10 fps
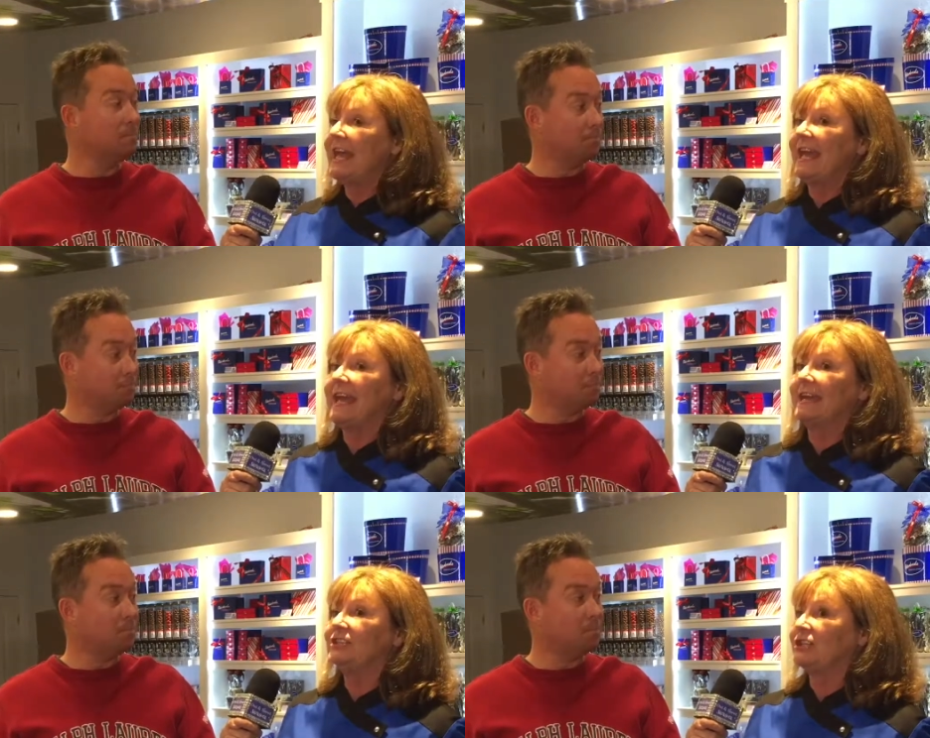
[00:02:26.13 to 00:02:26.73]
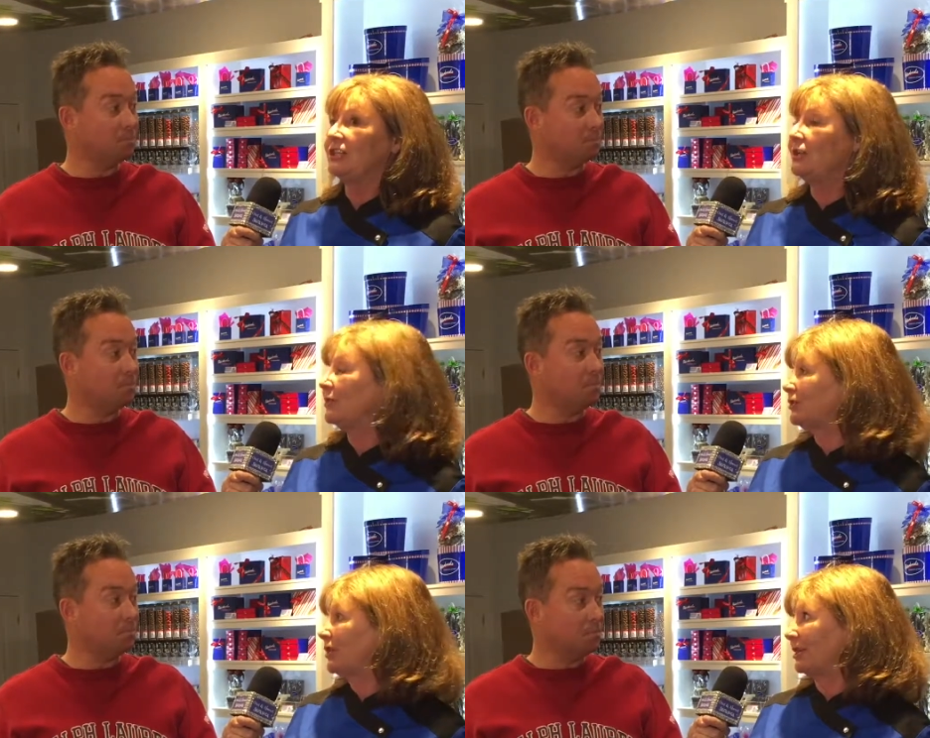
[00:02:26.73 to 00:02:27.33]
Speaker 1: And she knew
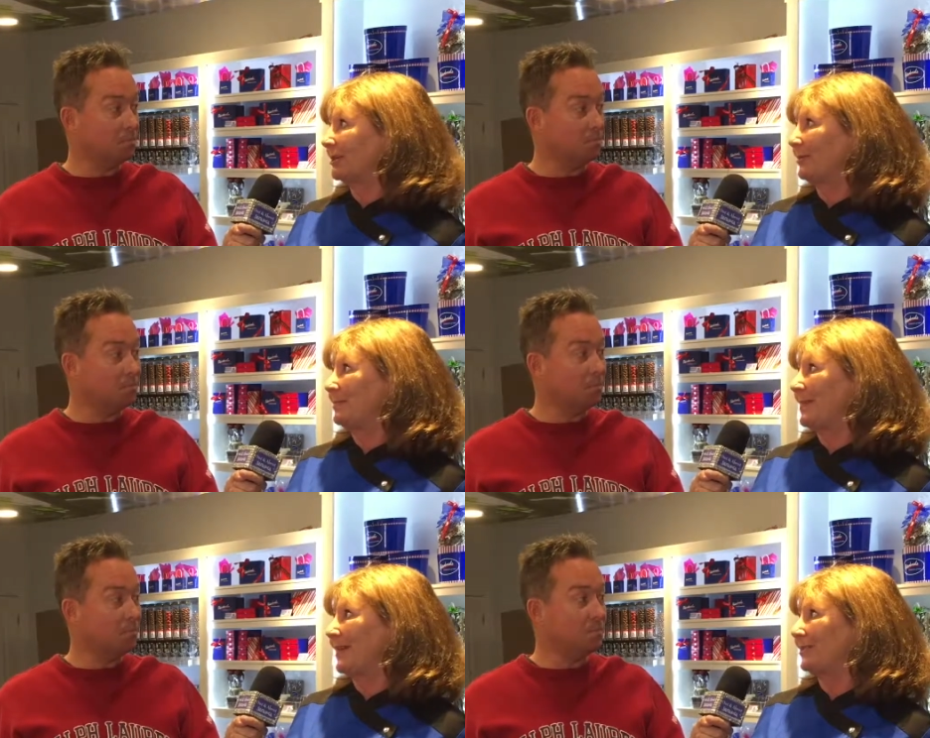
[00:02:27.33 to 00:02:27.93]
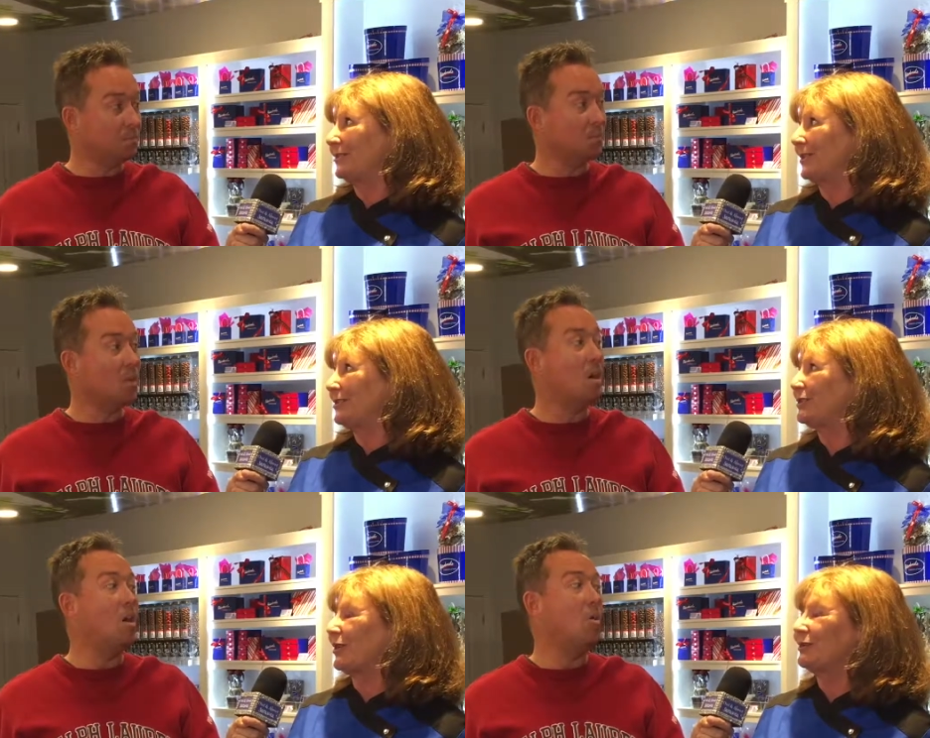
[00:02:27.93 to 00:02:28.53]
her chocolate would melt.
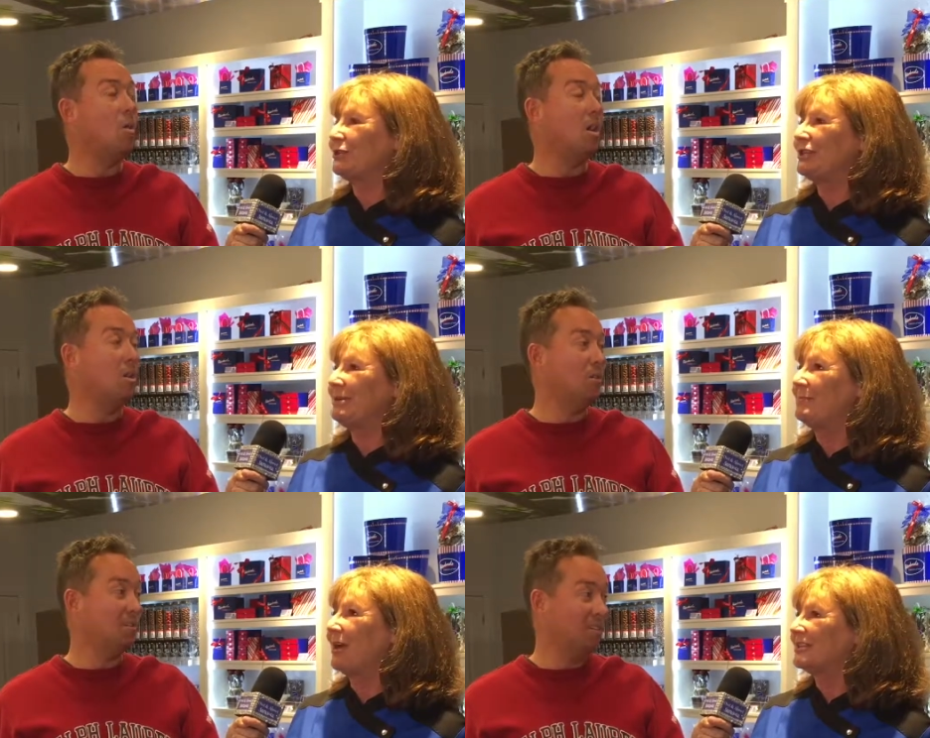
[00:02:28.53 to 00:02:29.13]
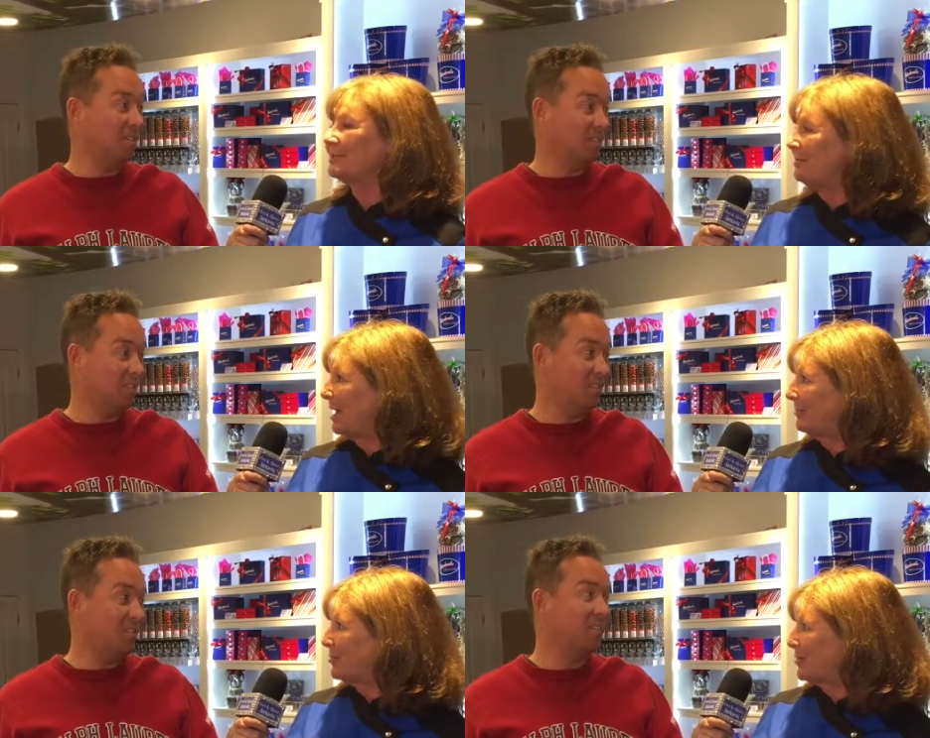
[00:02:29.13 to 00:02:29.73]
So oh, wow. she bought some
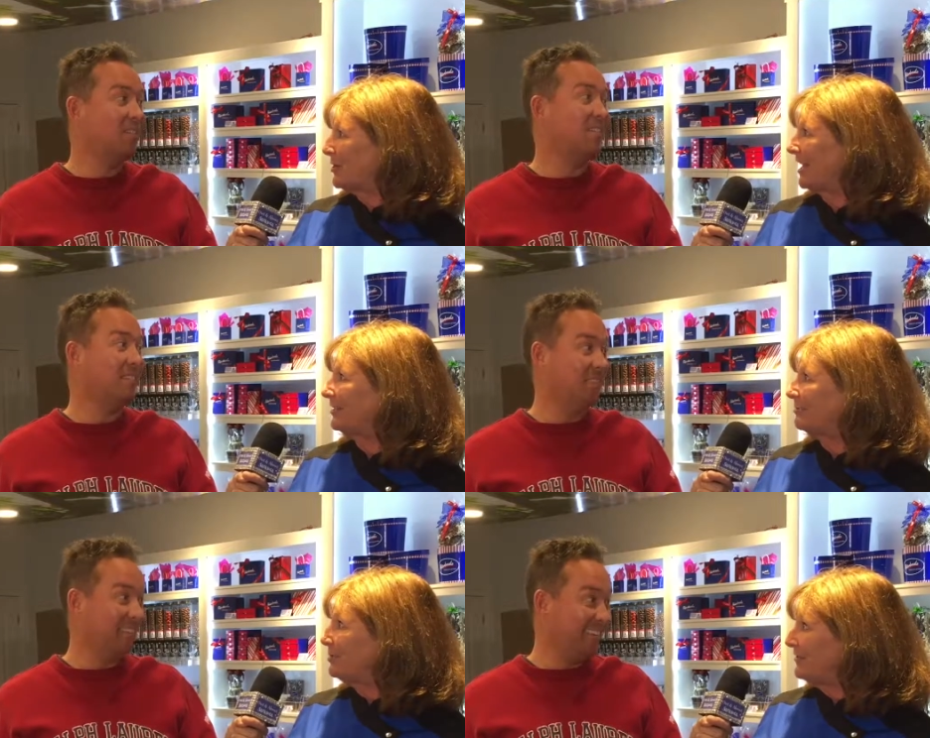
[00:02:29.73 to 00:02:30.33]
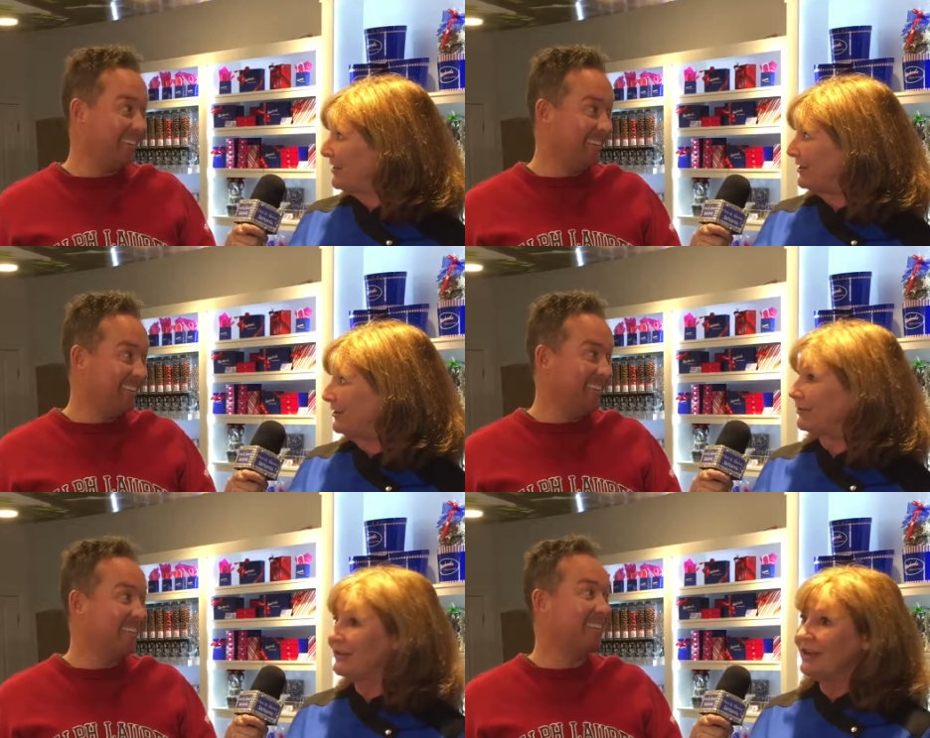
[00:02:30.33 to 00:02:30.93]
popcorn at the movie
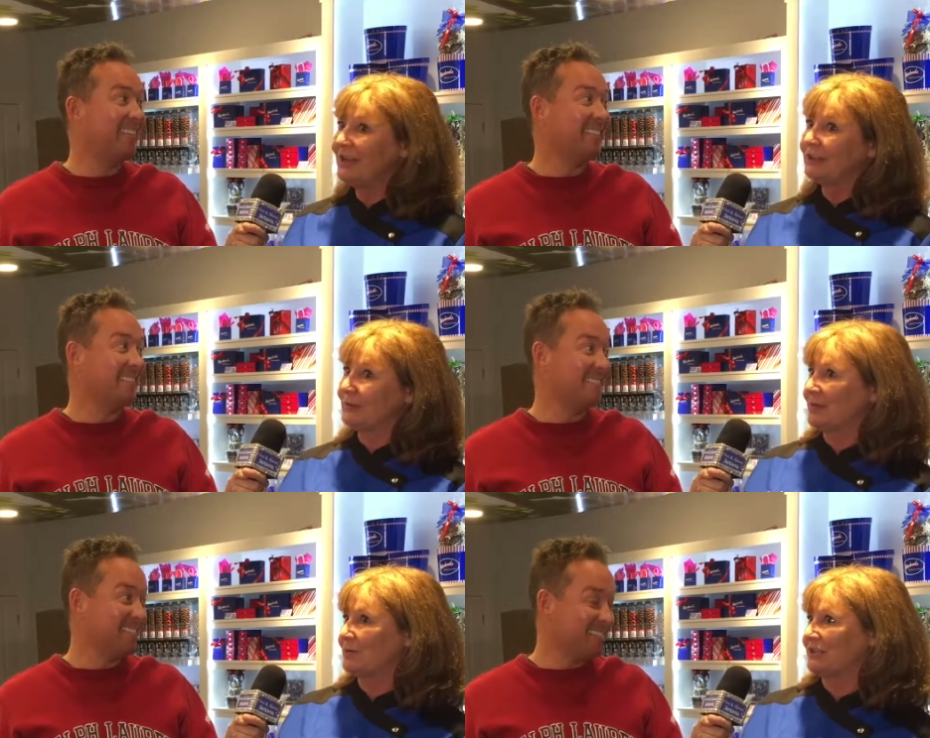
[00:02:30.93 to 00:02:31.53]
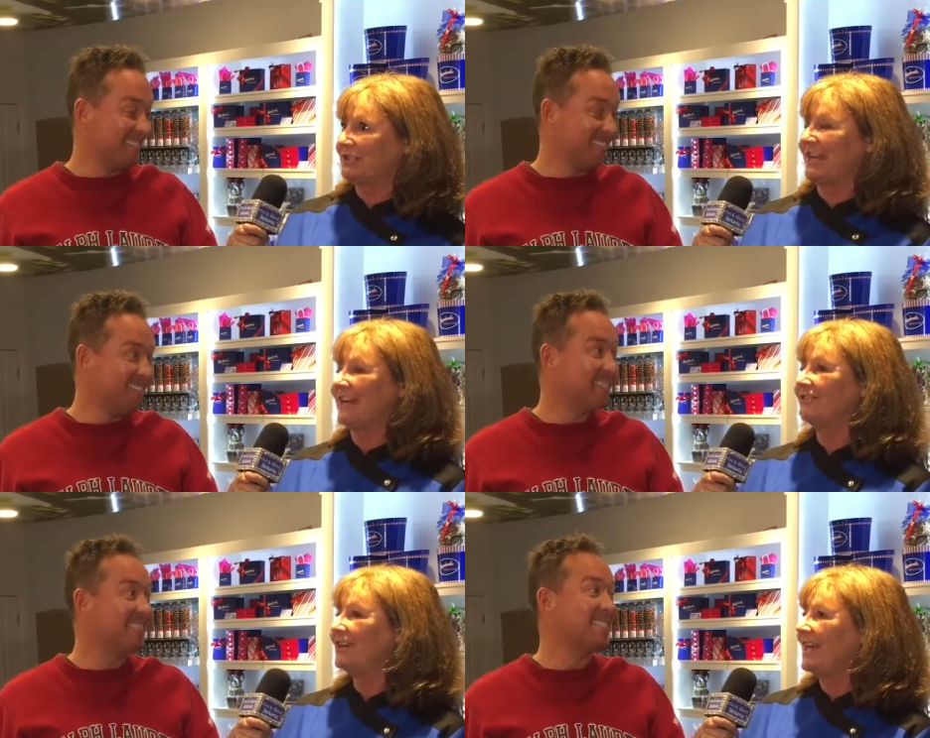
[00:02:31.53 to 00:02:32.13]
theater, three doors
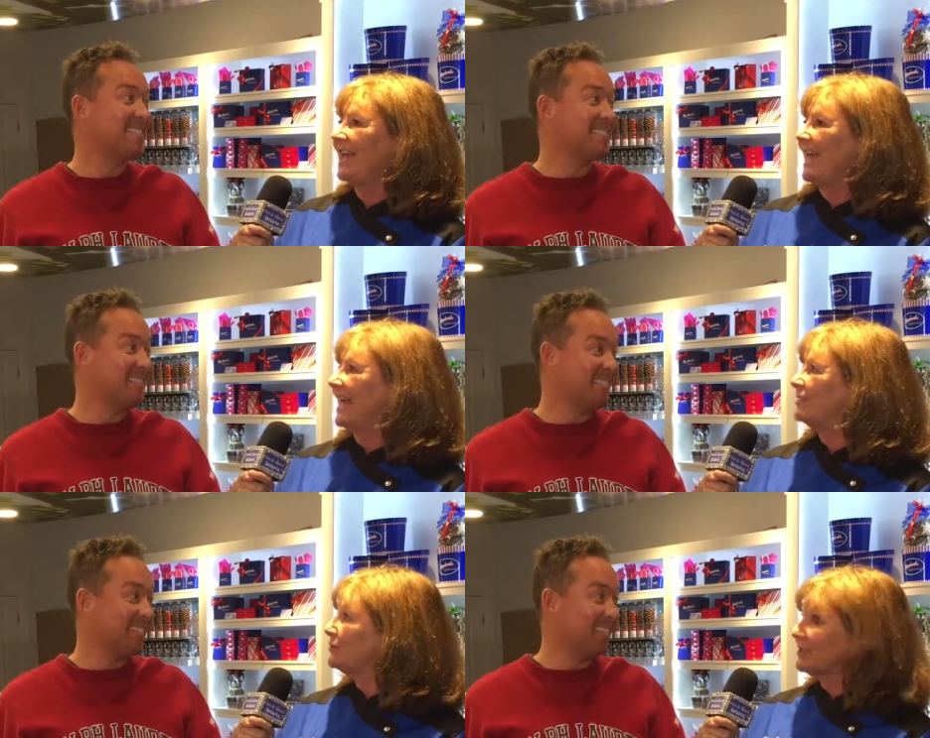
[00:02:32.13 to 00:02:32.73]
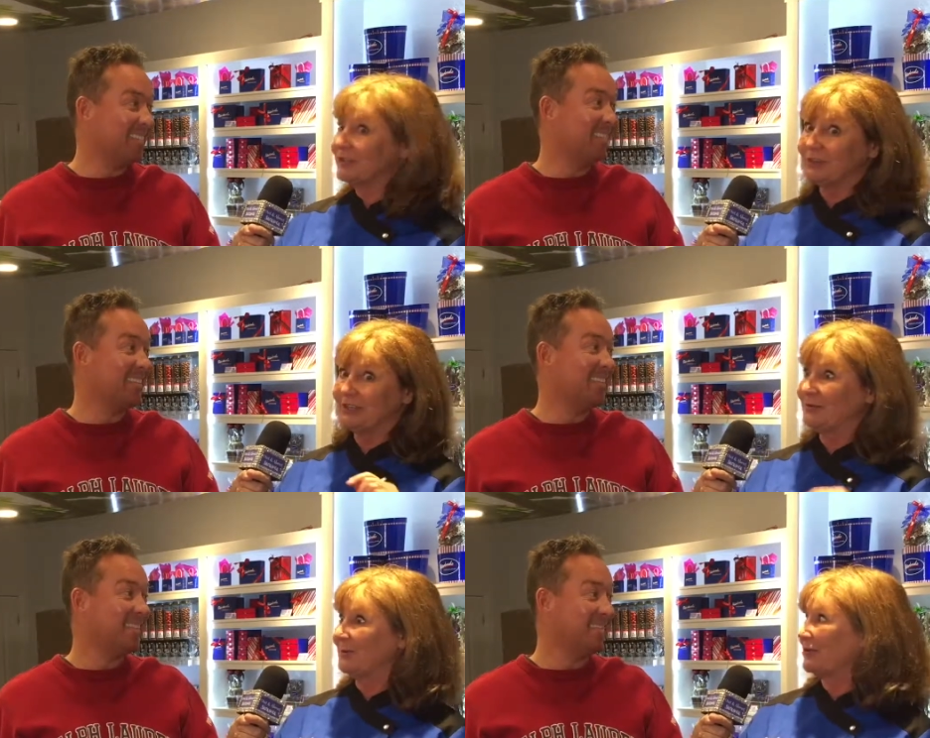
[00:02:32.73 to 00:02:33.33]
down, and
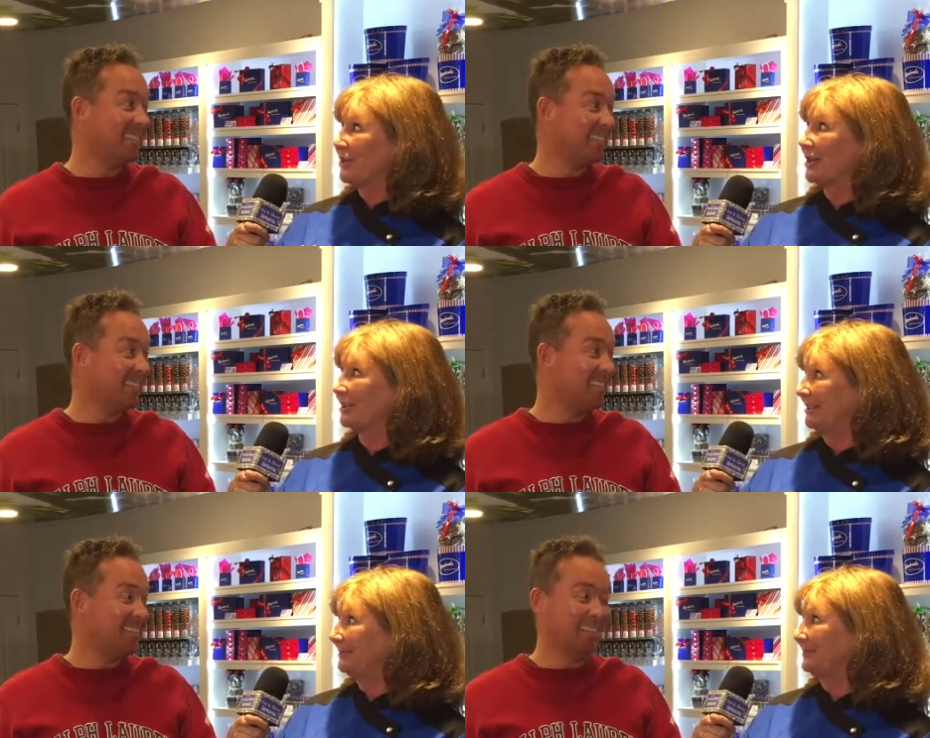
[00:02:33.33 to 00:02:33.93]
drizzled it with chocolate